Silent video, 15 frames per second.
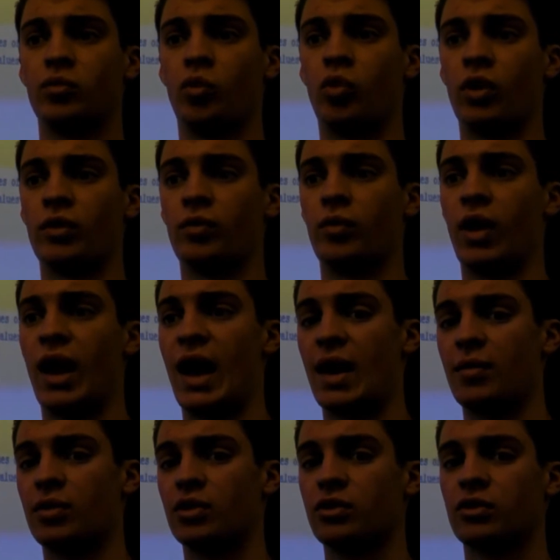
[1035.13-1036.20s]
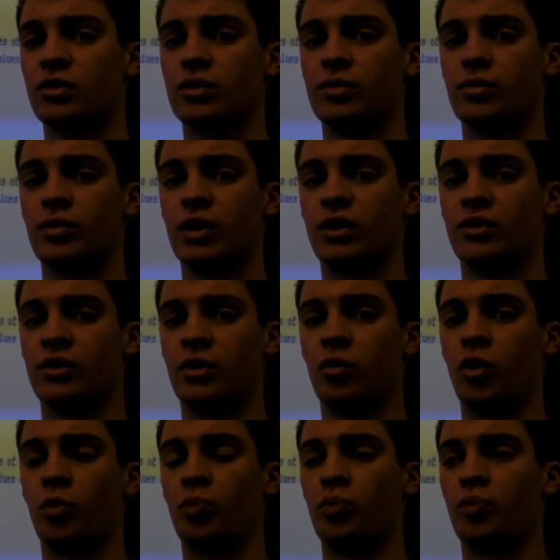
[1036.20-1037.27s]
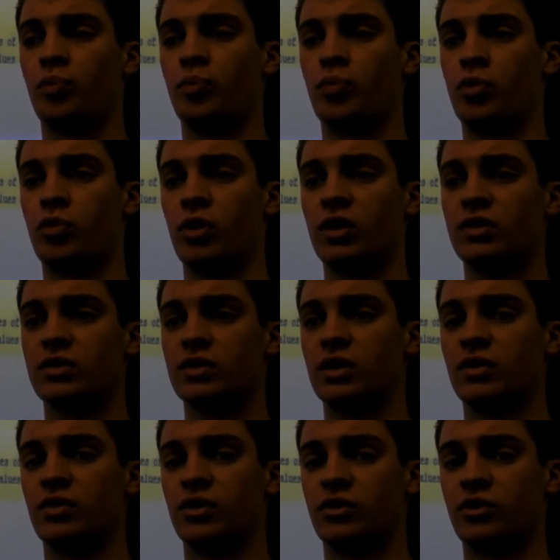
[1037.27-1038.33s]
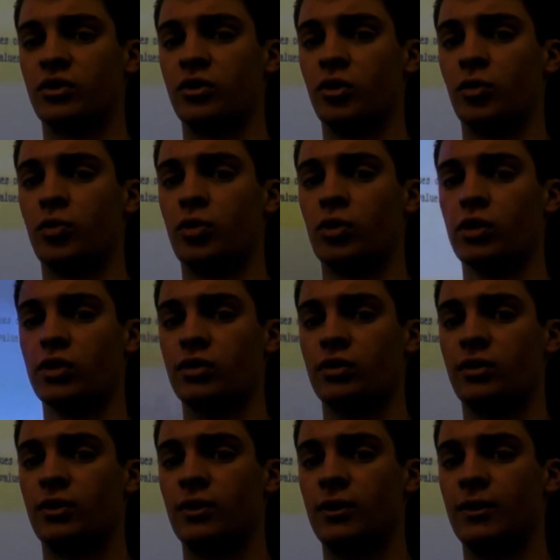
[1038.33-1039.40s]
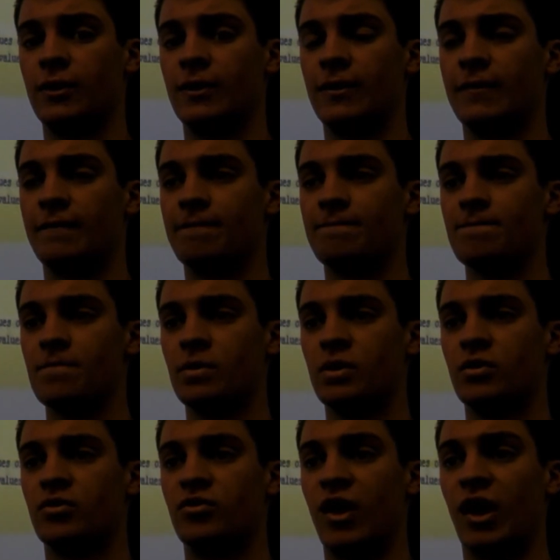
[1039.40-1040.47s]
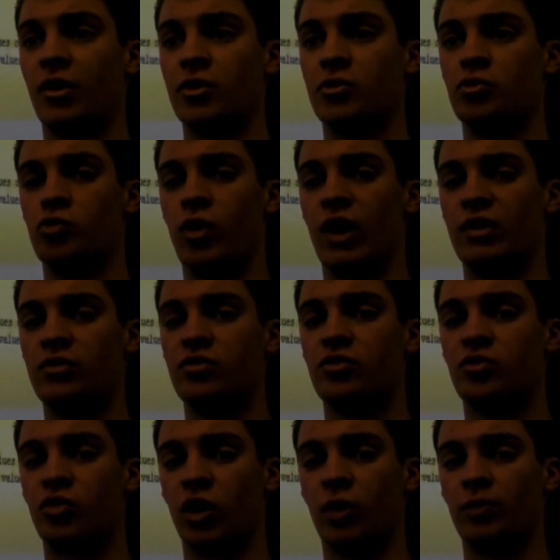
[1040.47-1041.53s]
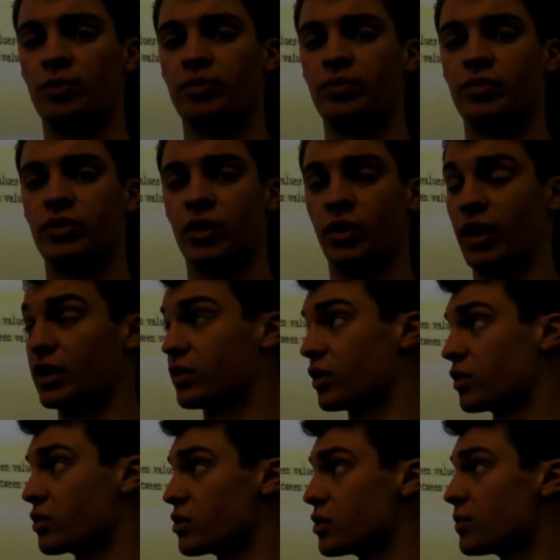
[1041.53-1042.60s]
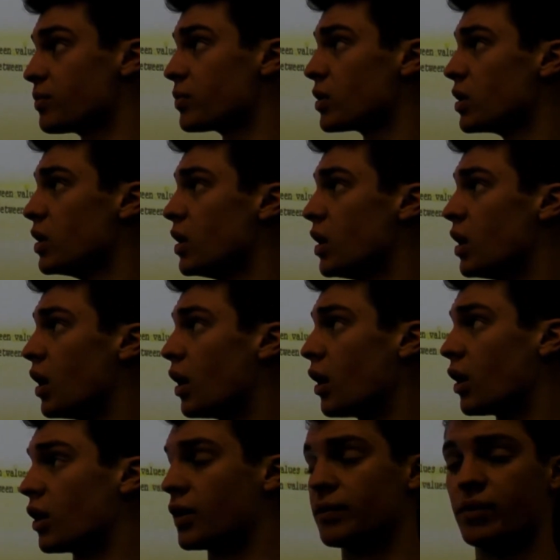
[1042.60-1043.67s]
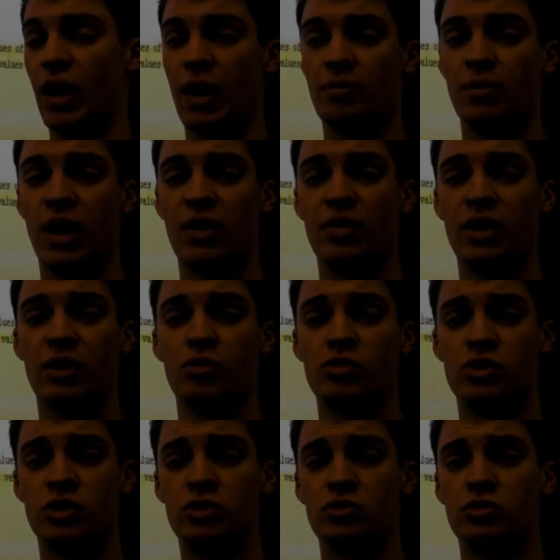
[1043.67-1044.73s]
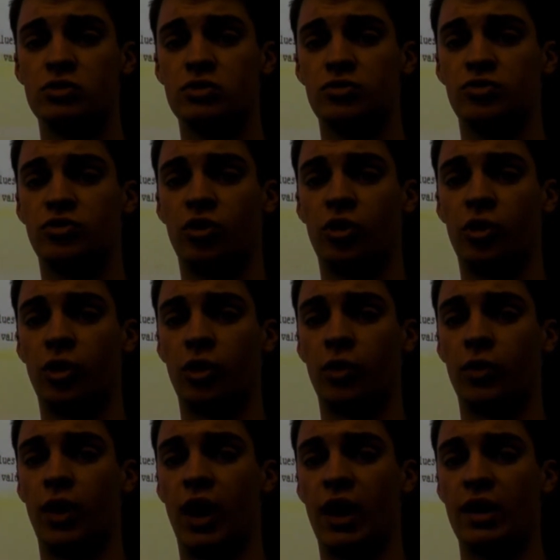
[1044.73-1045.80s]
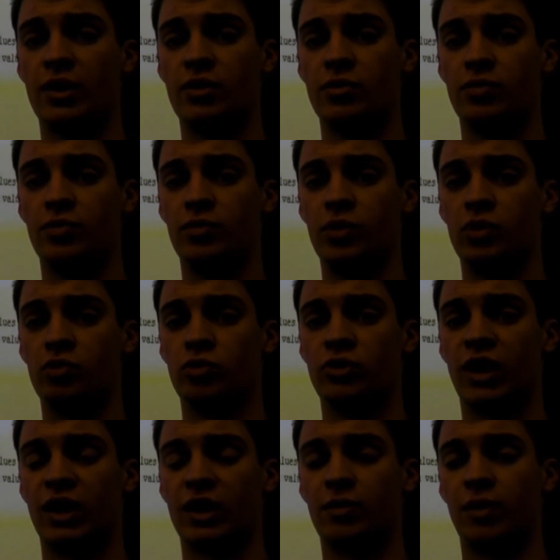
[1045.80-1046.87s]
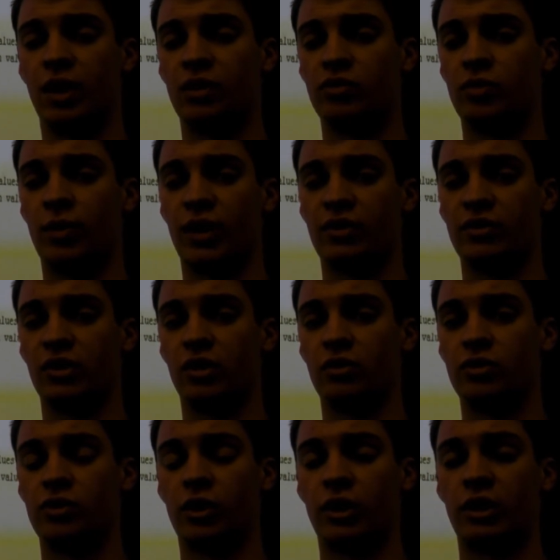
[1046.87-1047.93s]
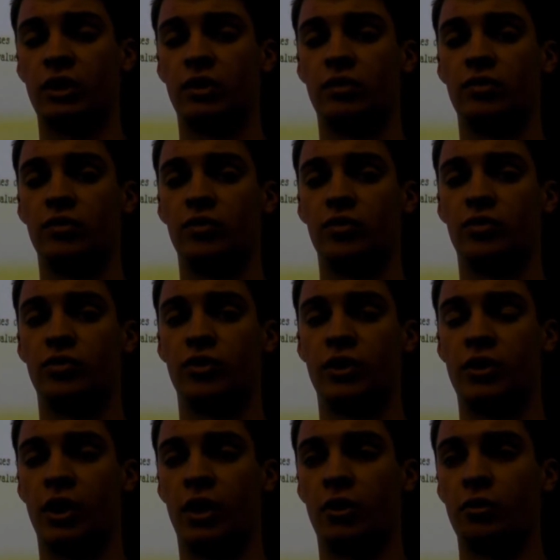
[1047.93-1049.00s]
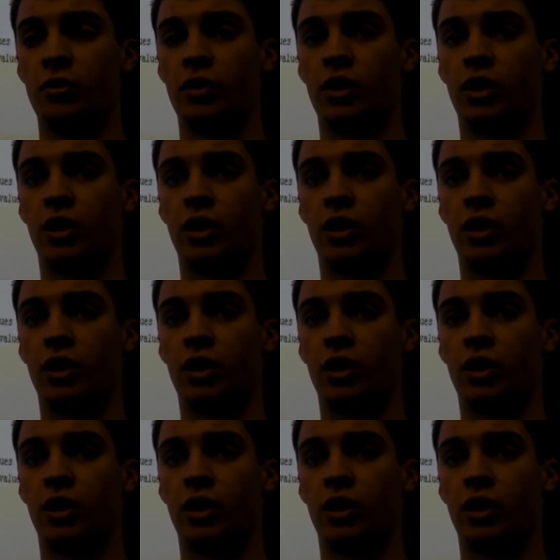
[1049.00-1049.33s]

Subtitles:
What happens is it will print in the serial port the value read from the light sensor. Mainly it was used for, I used that command for myself so I could figure out